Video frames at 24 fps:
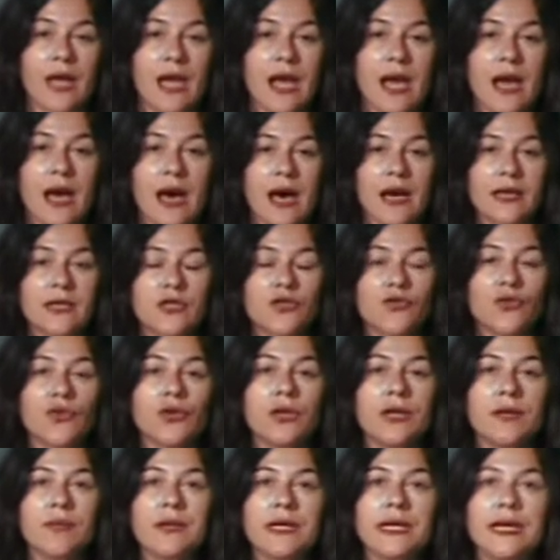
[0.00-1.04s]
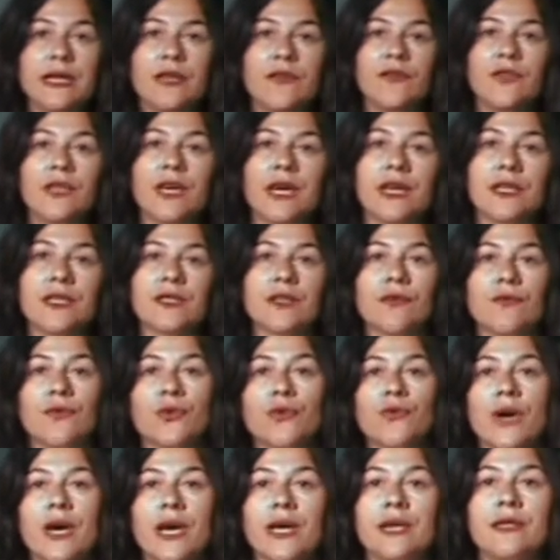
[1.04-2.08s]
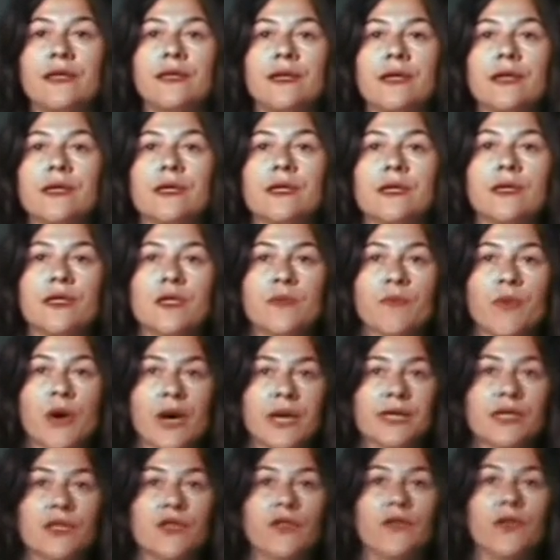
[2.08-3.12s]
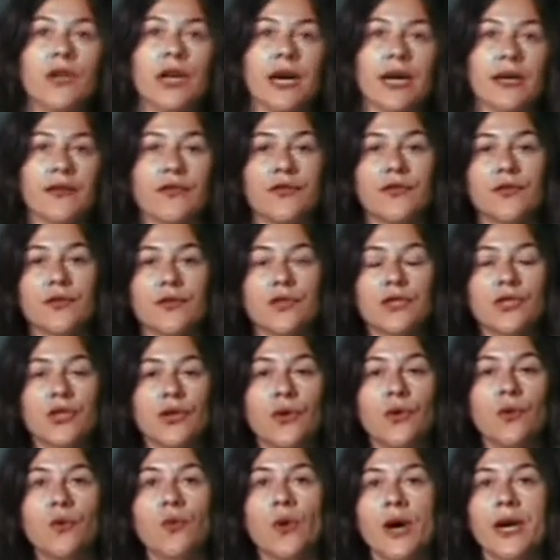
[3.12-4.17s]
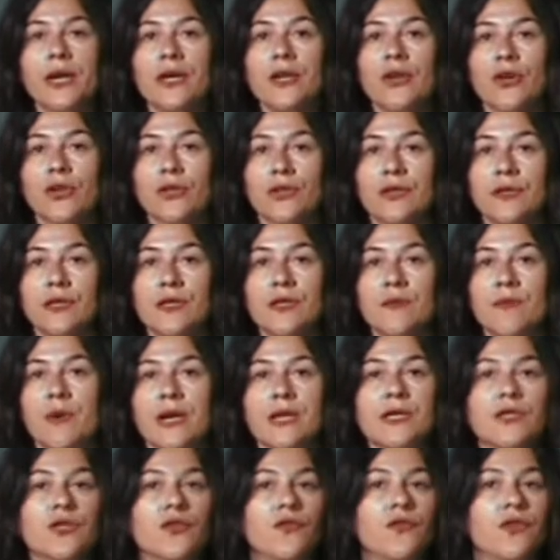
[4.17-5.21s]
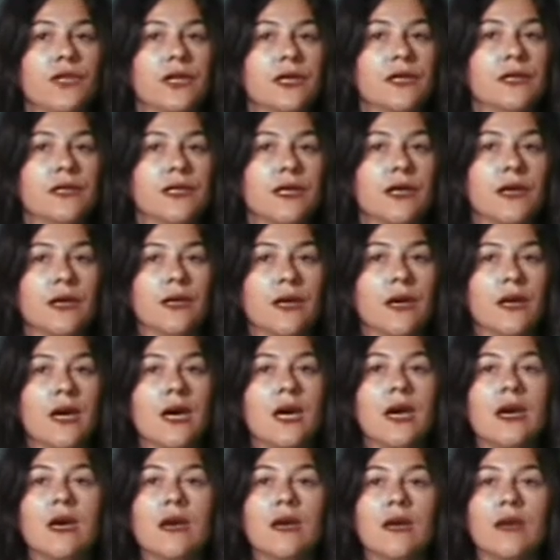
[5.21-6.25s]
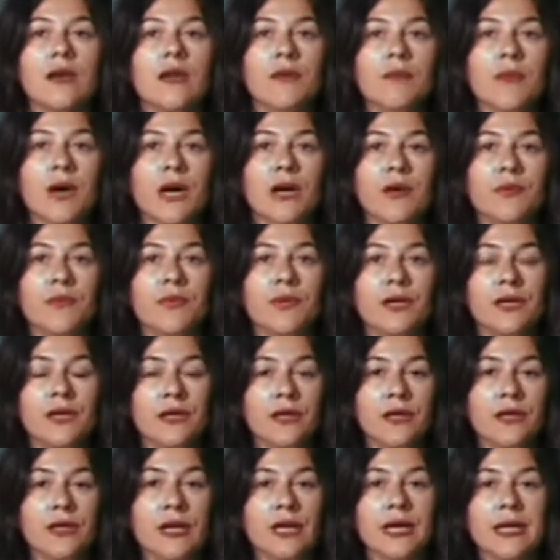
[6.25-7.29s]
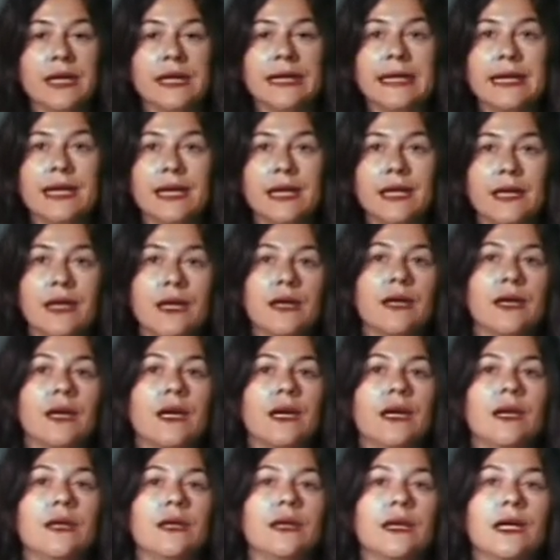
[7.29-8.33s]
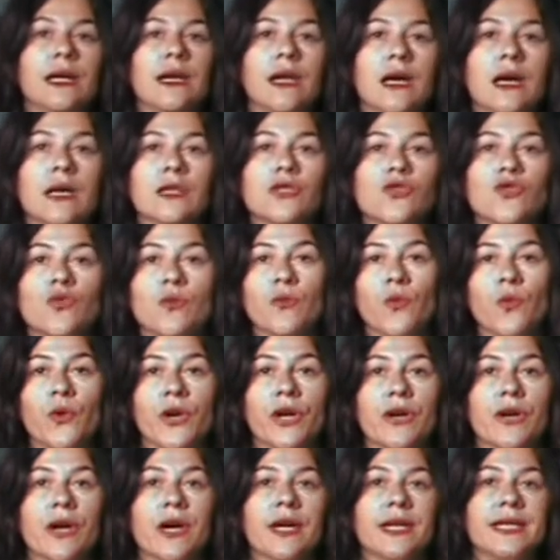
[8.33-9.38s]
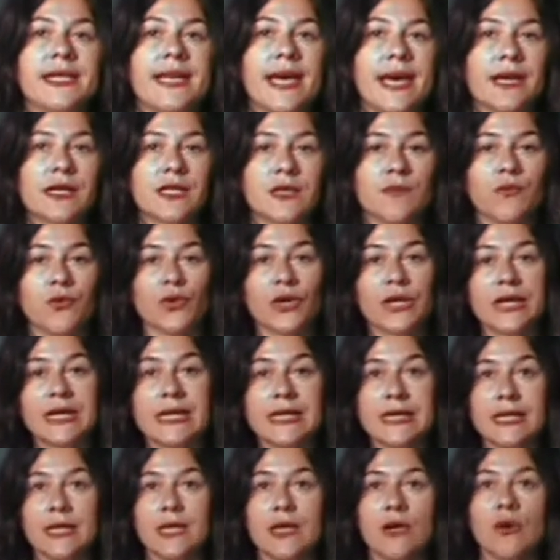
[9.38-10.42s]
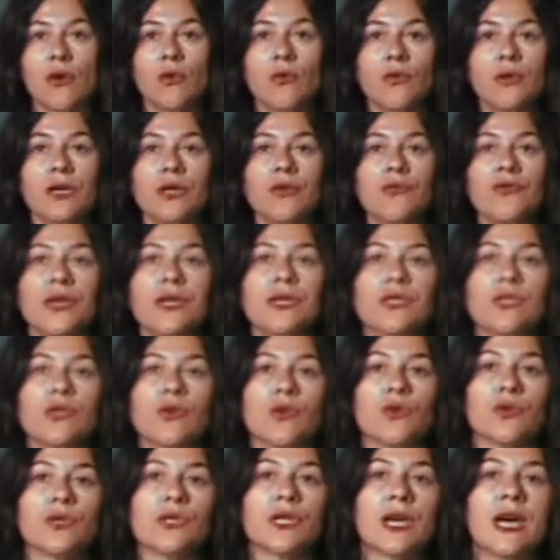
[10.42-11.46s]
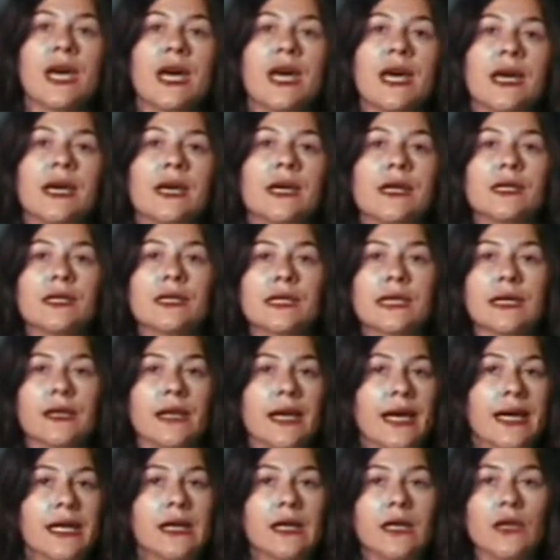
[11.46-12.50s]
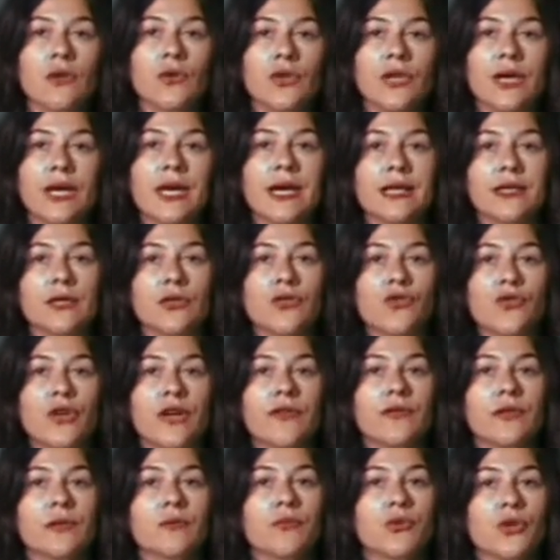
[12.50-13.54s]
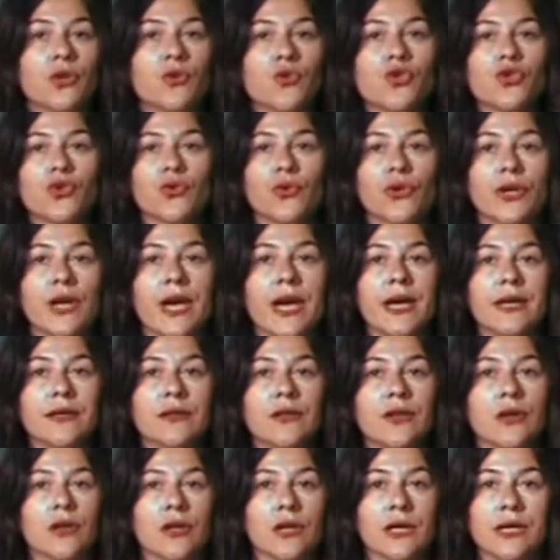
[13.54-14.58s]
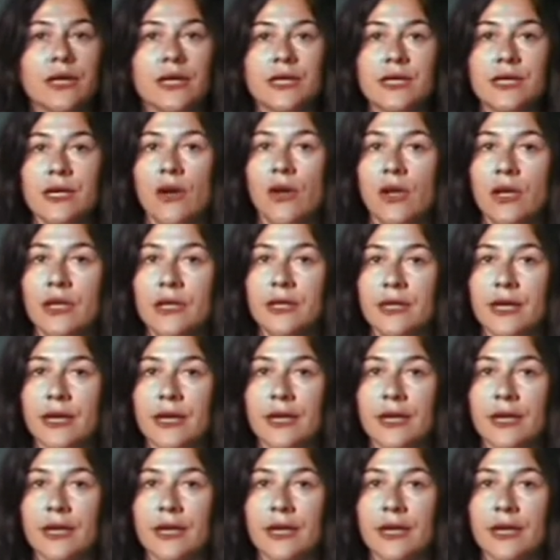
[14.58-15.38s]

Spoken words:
I strongly believe that variety is the spice of life, so why not the spice of ELT? In my opinion, learning in a classroom where a textbook is the only resource is like looking at a travel brochure and calling it a holiday.